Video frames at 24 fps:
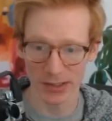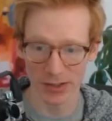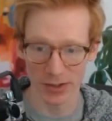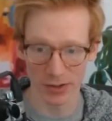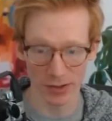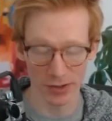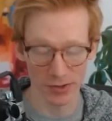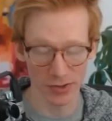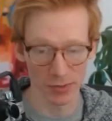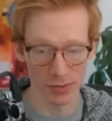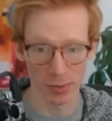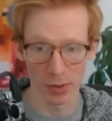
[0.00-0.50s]
You can
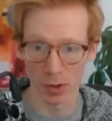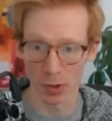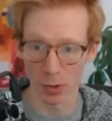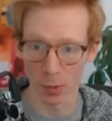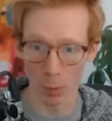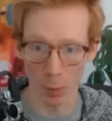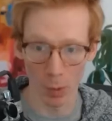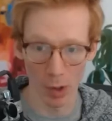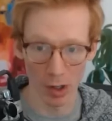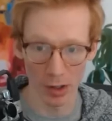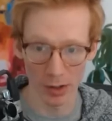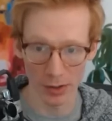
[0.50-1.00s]
also pull
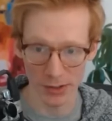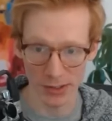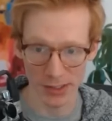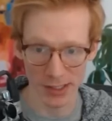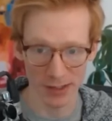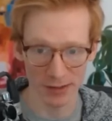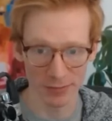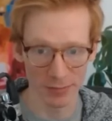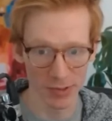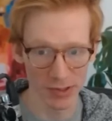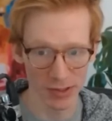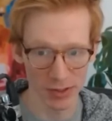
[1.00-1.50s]
Wongs out
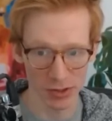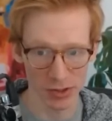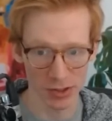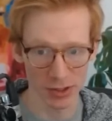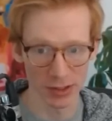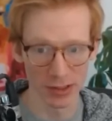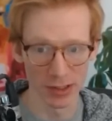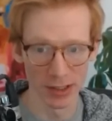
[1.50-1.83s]
of position.